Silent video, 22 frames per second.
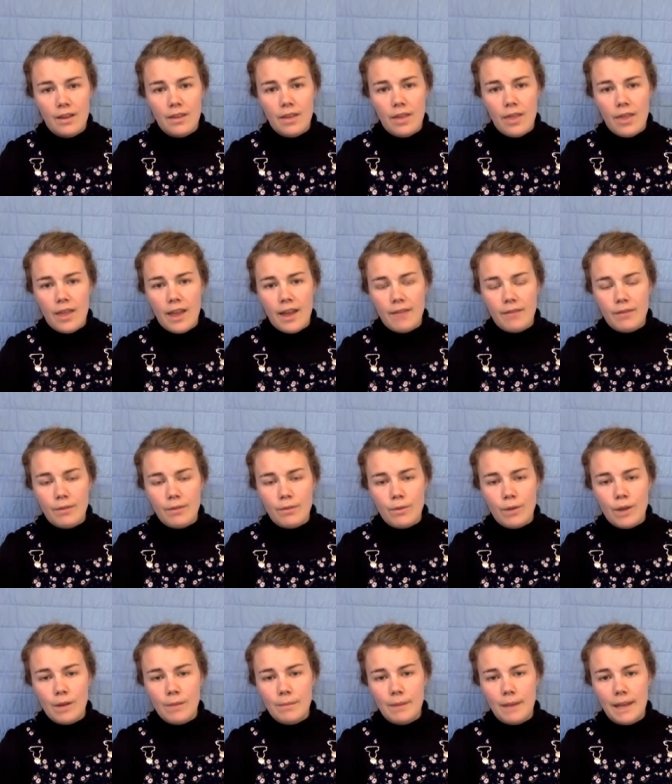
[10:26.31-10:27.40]
that they have the
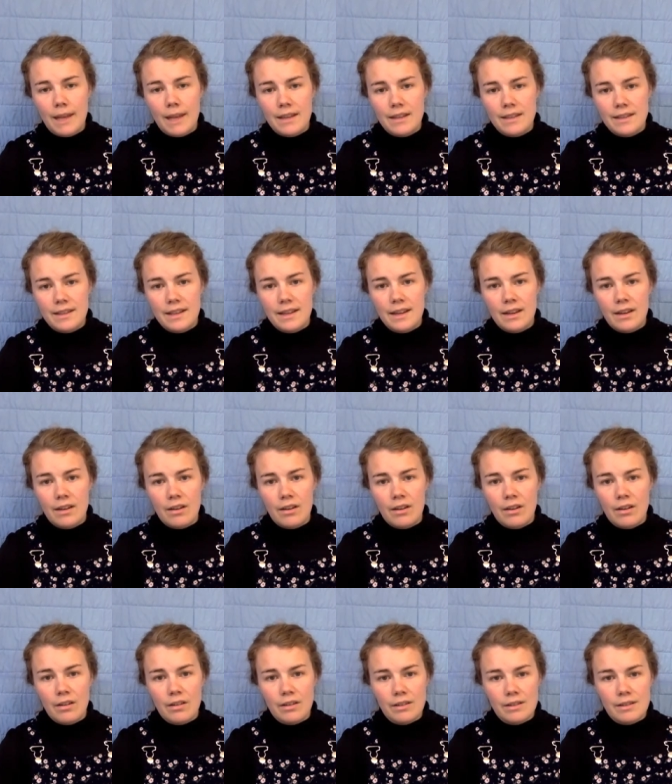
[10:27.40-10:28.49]
right place in our
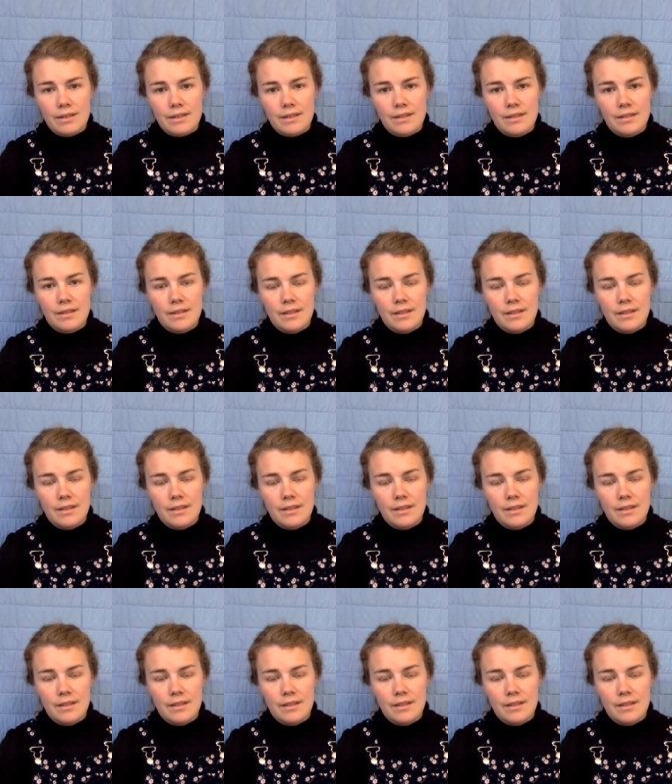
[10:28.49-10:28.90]
hearts.